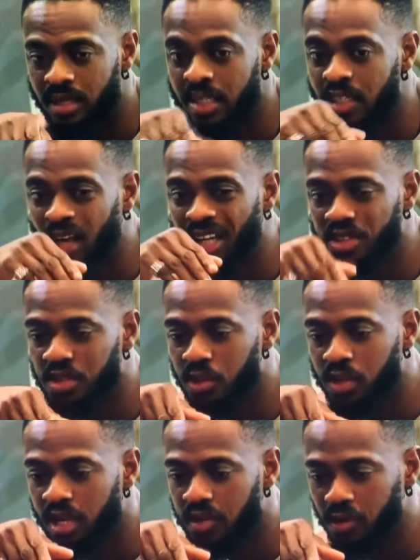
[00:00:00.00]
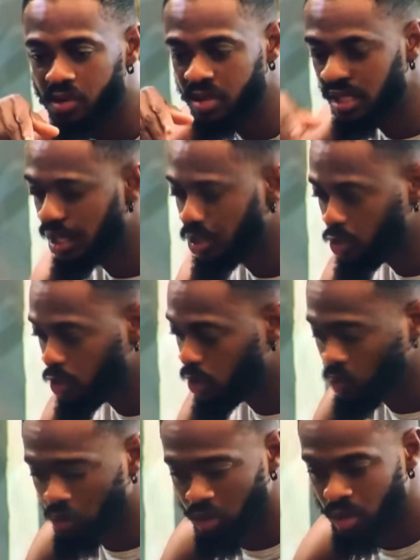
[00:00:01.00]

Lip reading: here is actually okay if you want to take out your